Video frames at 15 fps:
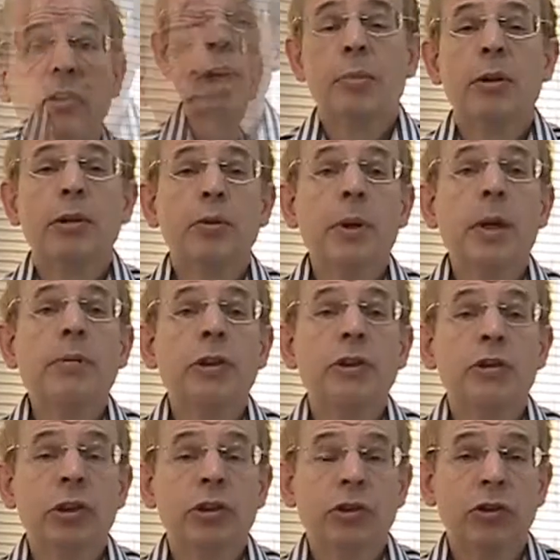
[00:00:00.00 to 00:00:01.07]
But you may be
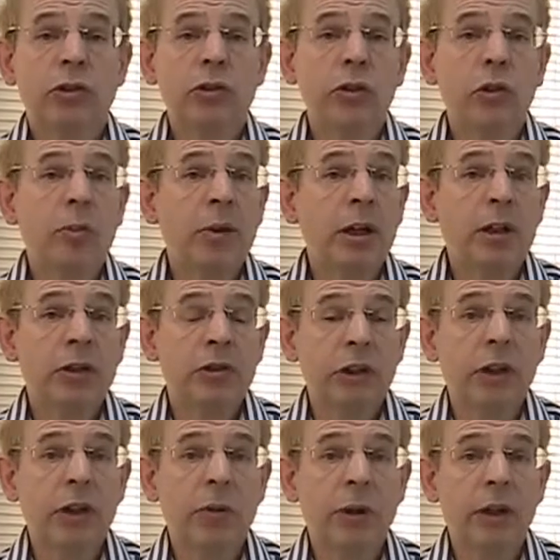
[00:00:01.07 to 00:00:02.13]
interested to know about these
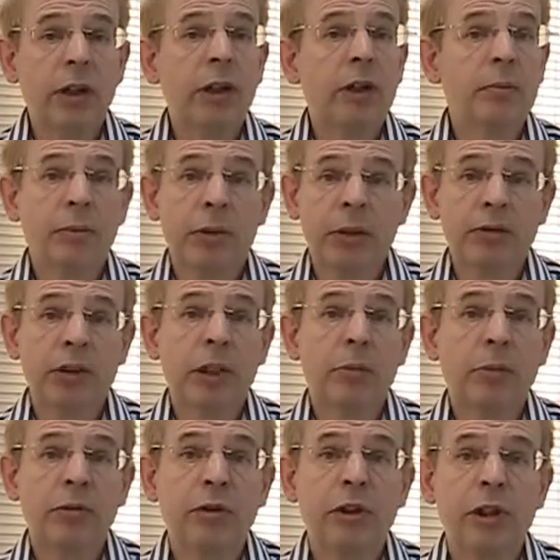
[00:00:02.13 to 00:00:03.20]
anyway, and perhaps help a
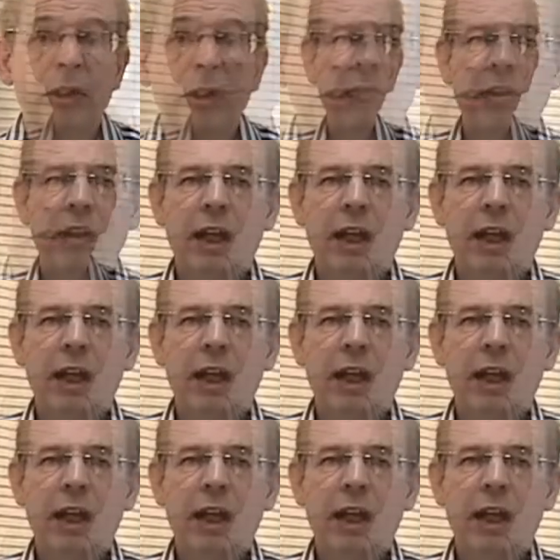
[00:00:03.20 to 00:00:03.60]
friend.